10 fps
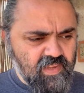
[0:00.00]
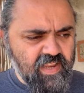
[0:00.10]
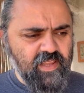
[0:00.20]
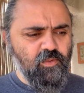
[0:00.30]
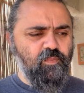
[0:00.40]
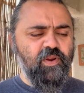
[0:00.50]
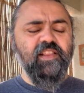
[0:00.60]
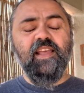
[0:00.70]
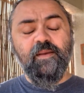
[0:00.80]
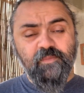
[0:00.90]
And he will bring
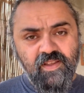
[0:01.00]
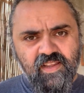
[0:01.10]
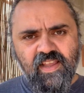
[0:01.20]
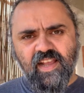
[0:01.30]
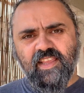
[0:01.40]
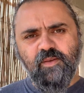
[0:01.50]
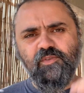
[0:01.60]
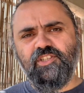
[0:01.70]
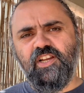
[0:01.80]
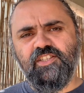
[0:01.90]
them and he will
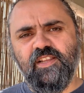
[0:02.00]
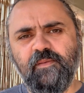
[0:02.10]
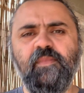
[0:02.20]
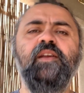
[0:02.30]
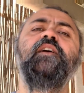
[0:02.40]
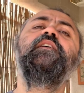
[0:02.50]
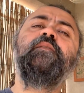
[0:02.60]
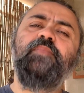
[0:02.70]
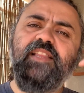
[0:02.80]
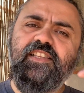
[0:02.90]
judge them.
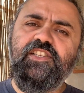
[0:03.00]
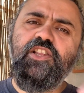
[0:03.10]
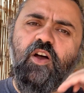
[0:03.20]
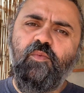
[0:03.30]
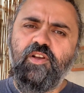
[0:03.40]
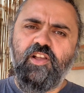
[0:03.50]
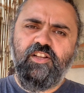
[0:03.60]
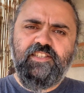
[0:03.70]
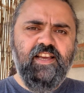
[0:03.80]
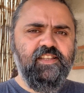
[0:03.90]
But that's not what
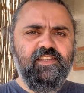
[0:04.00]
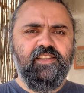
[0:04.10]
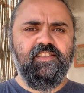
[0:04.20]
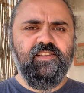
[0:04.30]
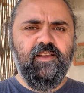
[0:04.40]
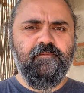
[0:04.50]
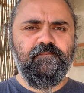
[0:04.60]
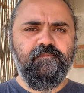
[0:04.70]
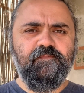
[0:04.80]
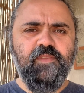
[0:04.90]
God does in this psalm.
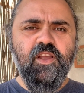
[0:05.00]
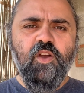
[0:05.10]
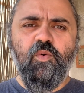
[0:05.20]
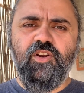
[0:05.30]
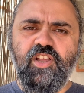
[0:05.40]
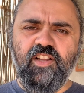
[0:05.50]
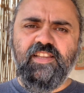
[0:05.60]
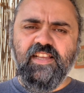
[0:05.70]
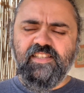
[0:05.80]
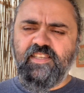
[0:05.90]
What God
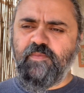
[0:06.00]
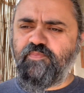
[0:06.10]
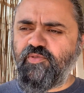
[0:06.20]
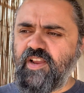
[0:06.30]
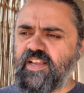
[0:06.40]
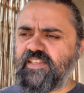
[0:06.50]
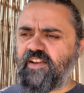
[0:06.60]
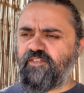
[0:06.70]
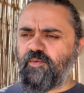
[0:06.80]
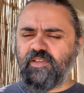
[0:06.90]
does is he brings
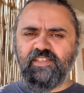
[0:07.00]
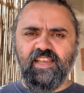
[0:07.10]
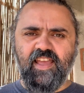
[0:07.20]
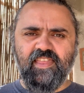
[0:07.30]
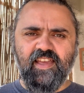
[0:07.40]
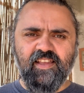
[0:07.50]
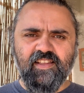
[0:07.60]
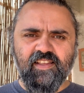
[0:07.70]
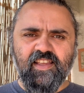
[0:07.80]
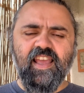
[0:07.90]
everyone together
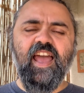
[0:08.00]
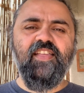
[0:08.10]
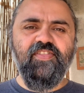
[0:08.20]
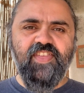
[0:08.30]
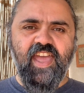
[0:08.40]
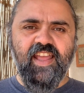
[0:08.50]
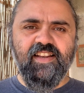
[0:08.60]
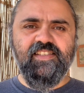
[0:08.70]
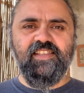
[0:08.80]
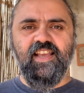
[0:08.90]
and
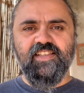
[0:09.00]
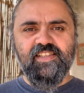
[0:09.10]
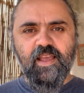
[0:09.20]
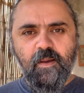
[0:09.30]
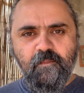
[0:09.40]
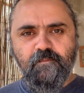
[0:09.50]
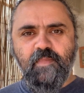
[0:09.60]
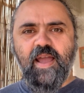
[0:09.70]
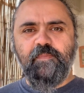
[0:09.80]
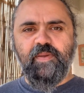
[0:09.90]
then says,
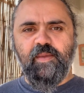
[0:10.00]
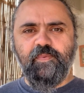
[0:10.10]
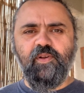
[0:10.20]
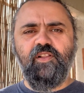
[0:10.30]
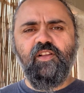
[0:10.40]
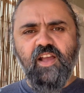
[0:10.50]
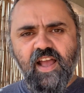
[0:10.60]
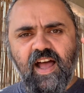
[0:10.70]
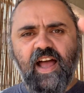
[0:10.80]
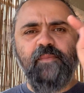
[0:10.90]
my people,
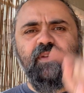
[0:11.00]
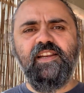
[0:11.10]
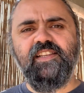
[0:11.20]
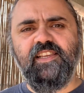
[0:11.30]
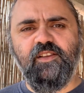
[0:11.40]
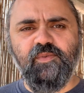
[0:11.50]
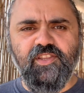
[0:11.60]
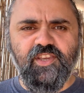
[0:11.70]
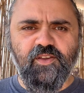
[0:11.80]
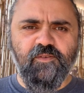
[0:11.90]
I'm going to deal with
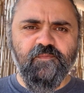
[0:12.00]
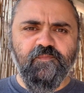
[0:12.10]
you.